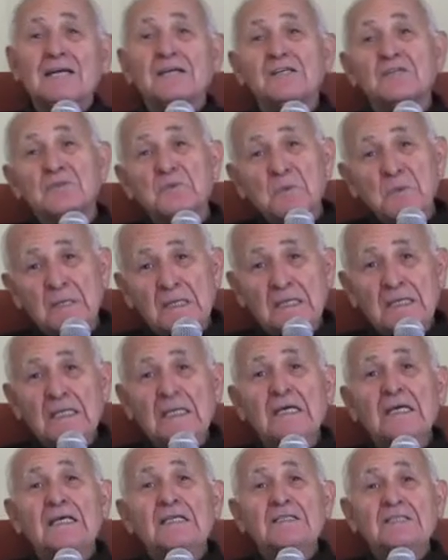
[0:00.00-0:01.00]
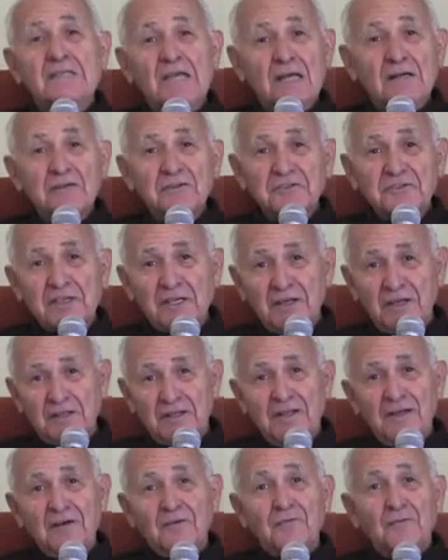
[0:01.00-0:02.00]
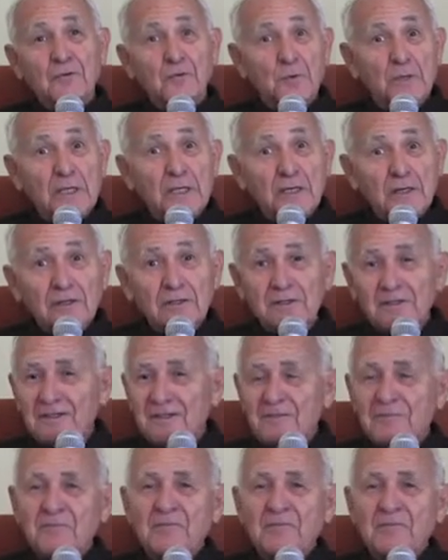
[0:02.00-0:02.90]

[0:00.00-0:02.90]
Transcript: sweaty jail cell for real.